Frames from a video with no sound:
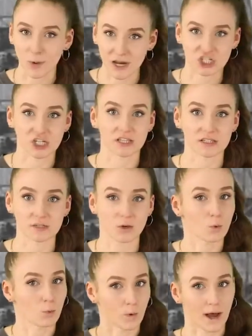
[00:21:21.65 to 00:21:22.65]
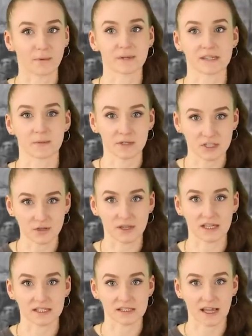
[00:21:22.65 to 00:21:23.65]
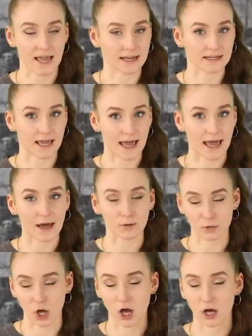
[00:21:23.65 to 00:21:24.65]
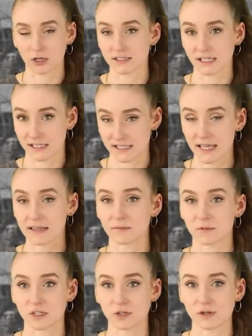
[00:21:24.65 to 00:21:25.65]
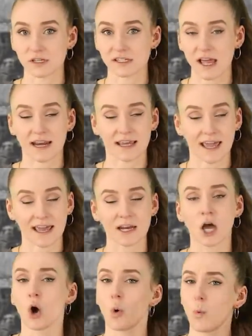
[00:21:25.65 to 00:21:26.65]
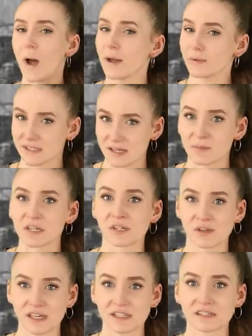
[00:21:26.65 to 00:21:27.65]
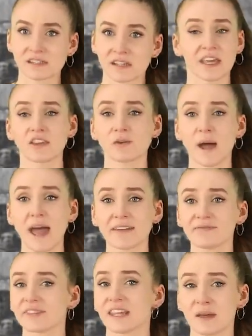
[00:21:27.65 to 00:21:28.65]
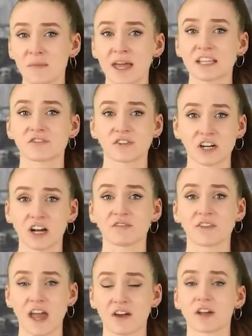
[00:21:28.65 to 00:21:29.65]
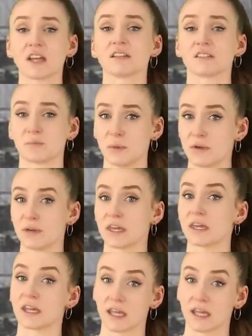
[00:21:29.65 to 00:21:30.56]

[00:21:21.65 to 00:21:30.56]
of questions. Why would someone do this? And how long did it take them to do this? And again, why would someone do this? Either way, it makes for a very spooky